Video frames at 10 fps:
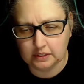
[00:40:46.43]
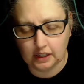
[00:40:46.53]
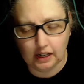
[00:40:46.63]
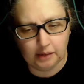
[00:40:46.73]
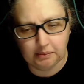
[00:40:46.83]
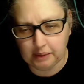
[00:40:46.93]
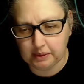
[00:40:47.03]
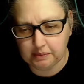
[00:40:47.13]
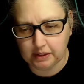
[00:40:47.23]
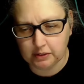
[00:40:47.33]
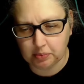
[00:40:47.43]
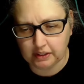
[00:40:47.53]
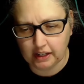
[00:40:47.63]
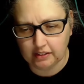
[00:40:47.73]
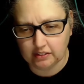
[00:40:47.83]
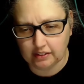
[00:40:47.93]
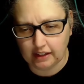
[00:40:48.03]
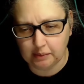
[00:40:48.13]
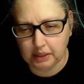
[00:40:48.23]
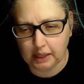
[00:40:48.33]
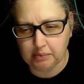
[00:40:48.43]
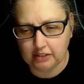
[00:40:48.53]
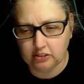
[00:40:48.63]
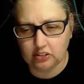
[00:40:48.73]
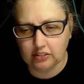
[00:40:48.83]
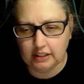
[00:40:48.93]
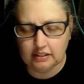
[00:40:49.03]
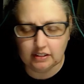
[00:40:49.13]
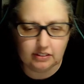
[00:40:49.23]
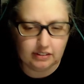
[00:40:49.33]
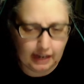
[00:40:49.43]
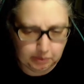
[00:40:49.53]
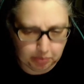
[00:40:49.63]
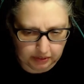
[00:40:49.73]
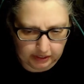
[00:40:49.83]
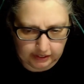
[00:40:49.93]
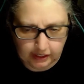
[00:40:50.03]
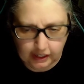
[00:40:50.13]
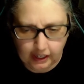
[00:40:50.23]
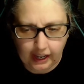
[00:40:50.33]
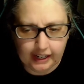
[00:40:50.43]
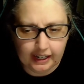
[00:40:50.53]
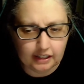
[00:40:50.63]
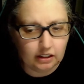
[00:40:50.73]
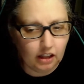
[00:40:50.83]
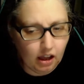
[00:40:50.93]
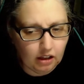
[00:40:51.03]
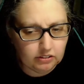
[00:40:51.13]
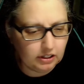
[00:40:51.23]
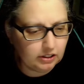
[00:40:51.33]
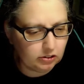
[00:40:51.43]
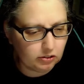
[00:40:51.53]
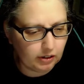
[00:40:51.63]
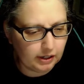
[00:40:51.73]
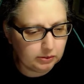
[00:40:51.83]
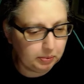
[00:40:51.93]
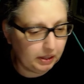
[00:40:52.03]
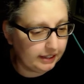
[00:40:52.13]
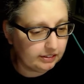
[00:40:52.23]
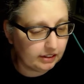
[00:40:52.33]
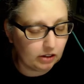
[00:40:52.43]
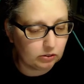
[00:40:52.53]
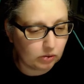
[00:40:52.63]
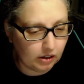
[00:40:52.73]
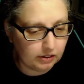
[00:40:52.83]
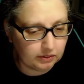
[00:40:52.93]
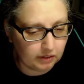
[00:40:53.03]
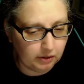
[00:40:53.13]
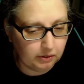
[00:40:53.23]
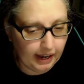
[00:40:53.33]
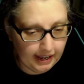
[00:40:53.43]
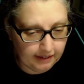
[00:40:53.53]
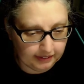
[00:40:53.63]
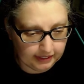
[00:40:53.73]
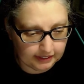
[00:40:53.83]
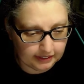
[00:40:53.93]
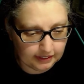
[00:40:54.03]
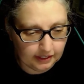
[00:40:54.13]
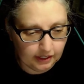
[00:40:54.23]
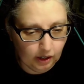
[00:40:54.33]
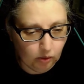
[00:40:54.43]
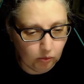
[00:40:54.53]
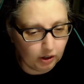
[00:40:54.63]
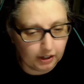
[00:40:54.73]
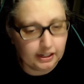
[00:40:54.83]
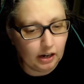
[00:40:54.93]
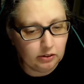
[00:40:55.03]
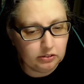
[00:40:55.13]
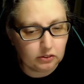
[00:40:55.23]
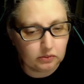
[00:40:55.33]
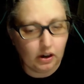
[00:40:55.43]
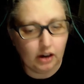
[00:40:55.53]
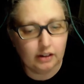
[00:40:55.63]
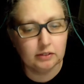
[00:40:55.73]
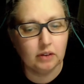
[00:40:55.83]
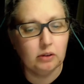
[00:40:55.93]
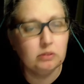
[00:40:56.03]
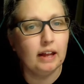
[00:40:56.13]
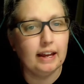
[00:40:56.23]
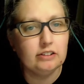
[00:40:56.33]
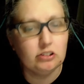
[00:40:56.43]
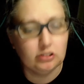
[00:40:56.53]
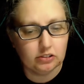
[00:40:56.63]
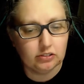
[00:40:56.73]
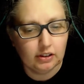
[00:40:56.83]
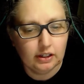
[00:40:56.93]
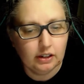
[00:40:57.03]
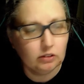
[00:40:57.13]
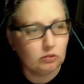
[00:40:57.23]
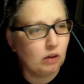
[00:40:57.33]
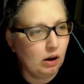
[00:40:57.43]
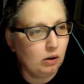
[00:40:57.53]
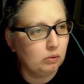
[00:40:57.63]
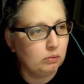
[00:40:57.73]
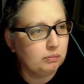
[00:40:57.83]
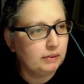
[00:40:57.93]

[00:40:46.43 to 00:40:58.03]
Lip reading: I maybe mispronounced that, played by Jacinta Stapleton, and get lost in a strange place called Rock and Roll Heaven, where ghosts of rock and roll legends roam.